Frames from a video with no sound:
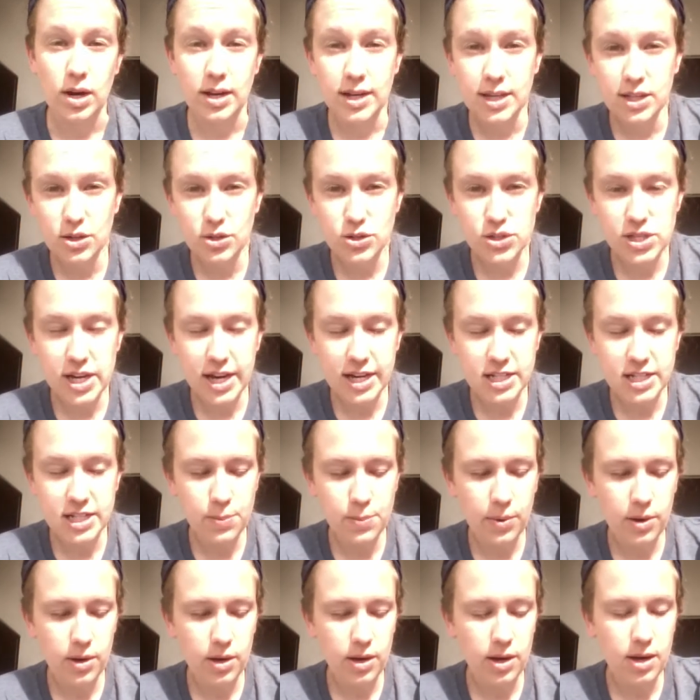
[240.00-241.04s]
in your
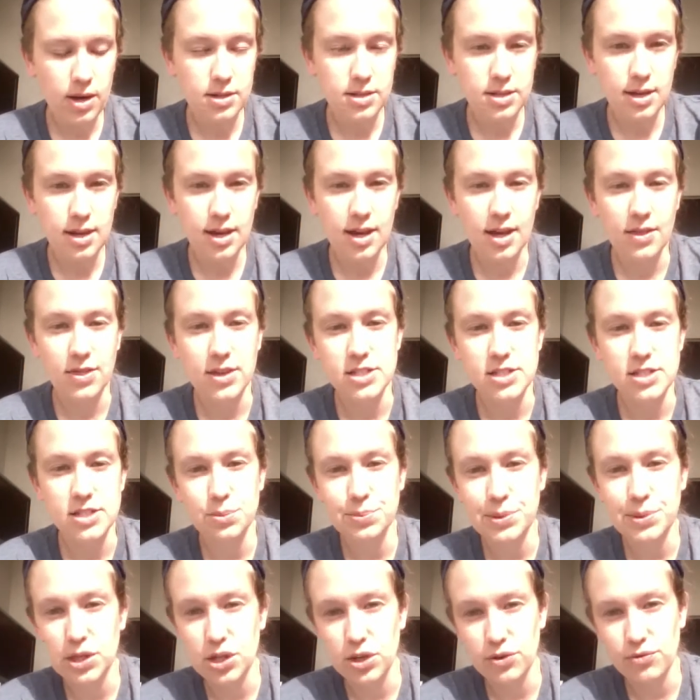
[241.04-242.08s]
textbook, and this will
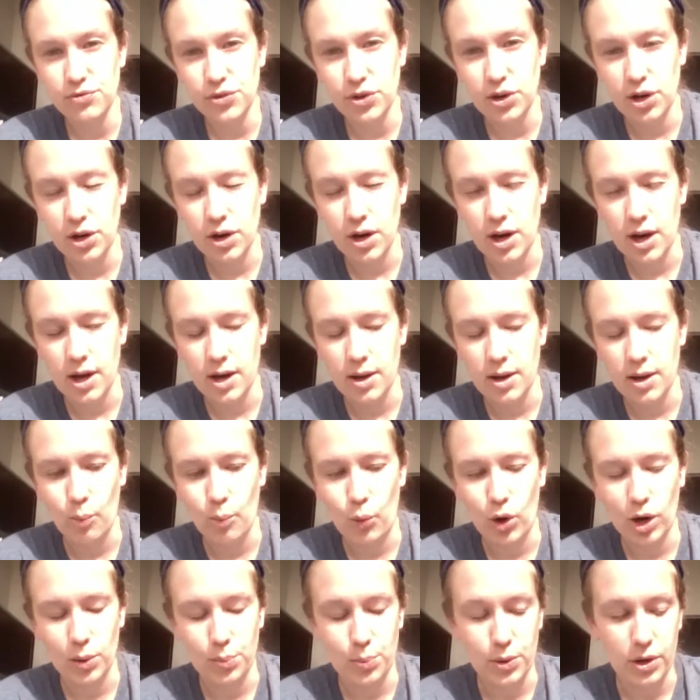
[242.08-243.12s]
be good for
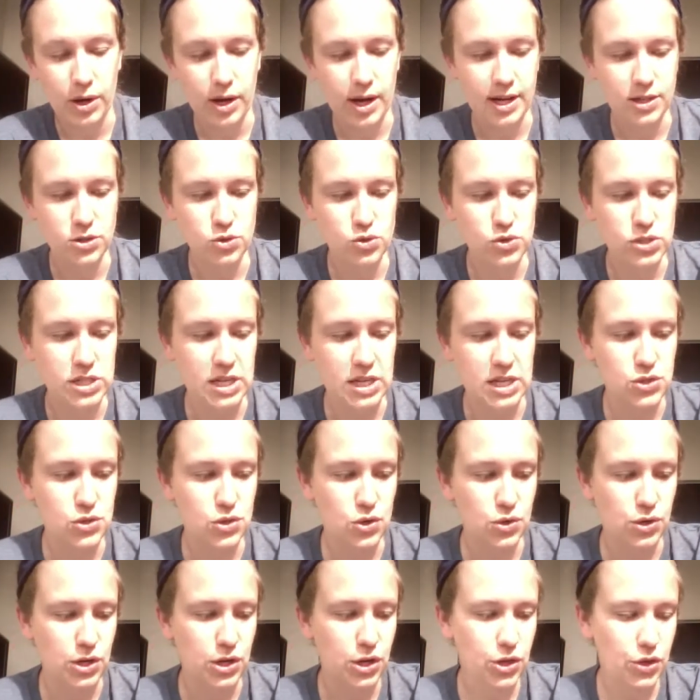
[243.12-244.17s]
workbook exercise
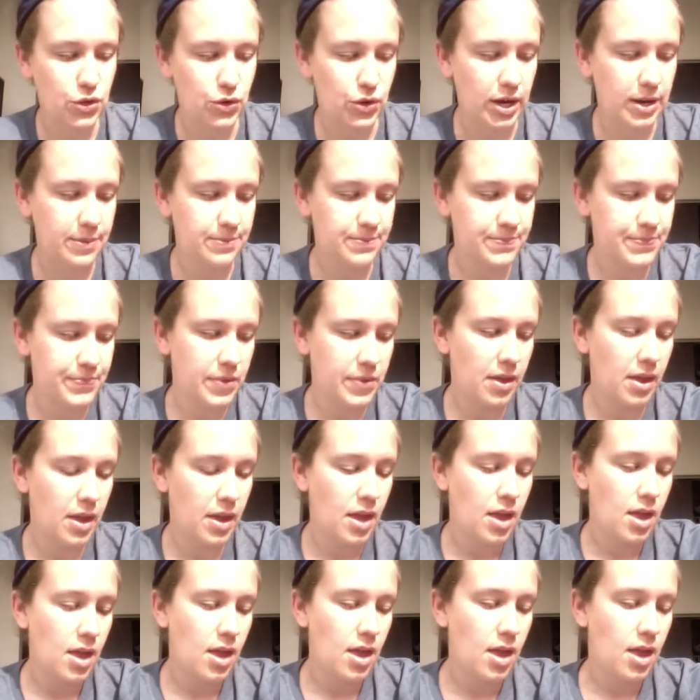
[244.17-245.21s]
33.
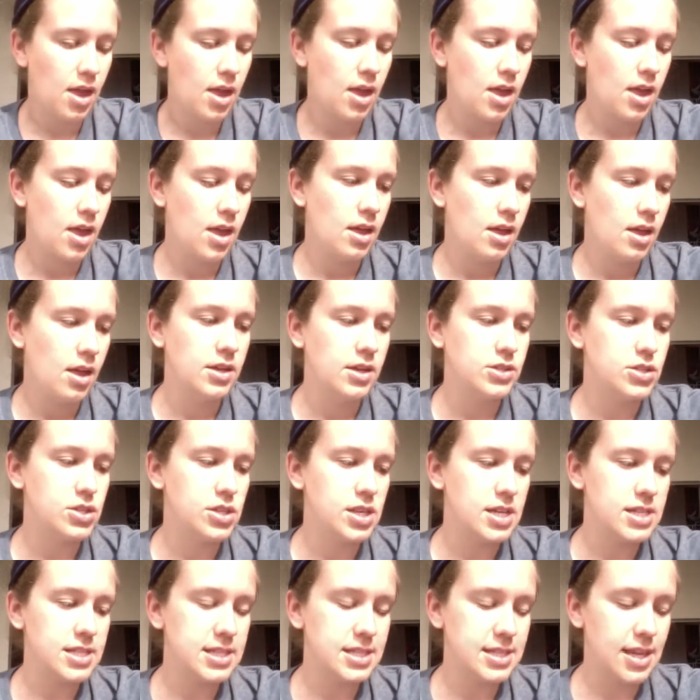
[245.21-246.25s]
So
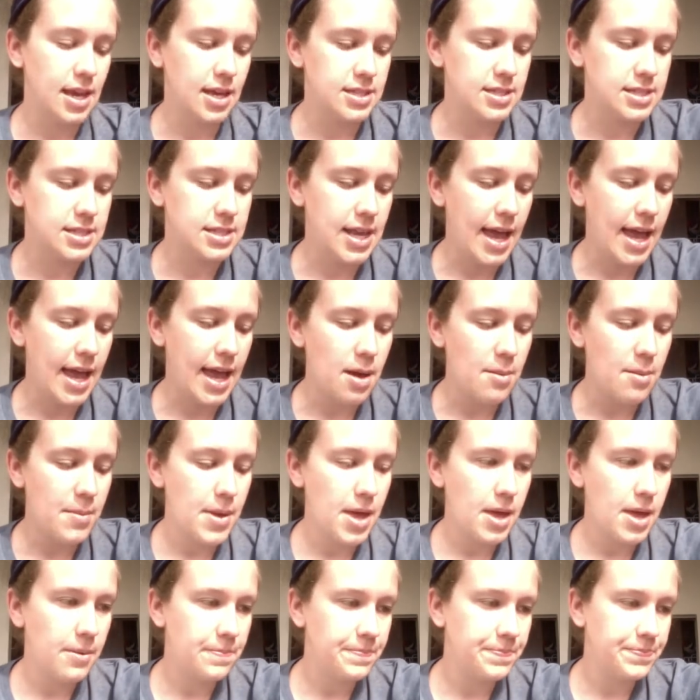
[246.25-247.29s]
this says Sam
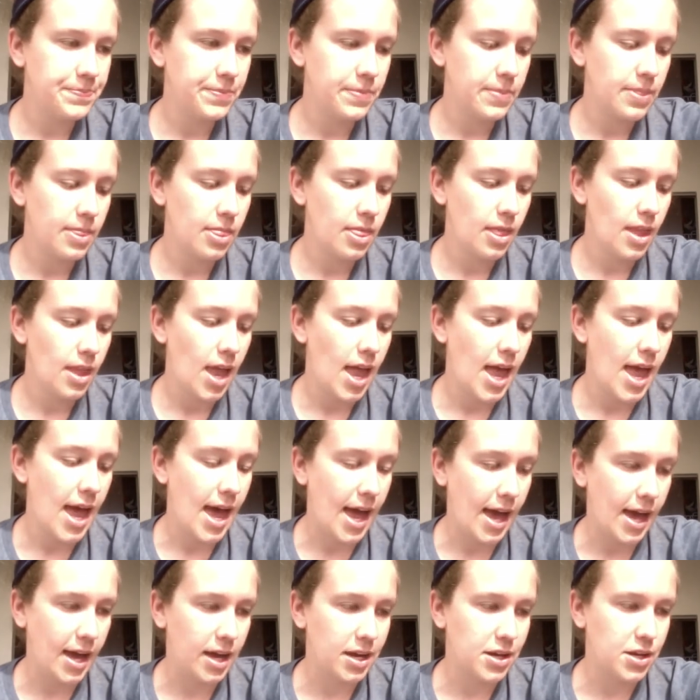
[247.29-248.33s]

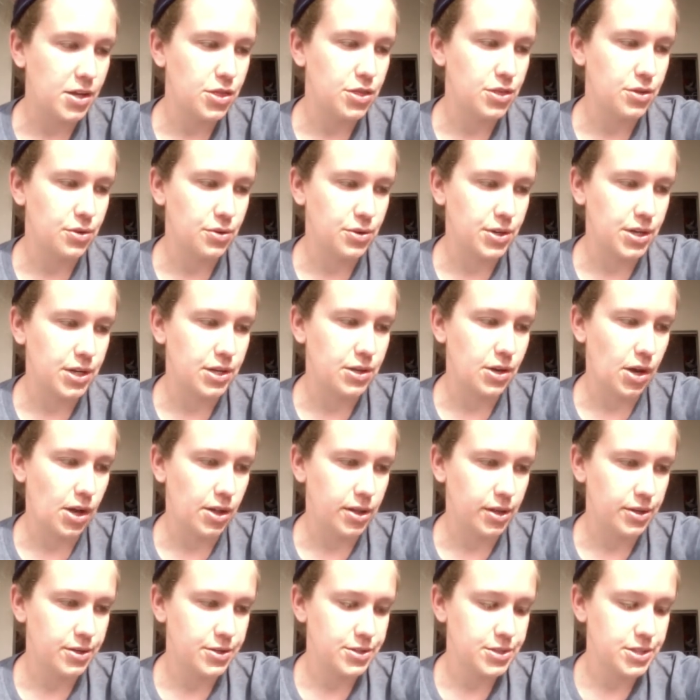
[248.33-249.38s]
had
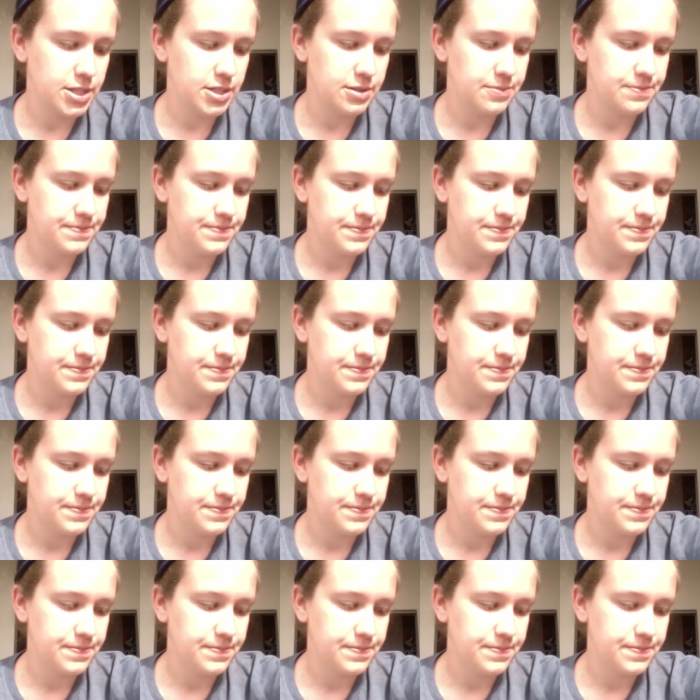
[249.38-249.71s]
$30.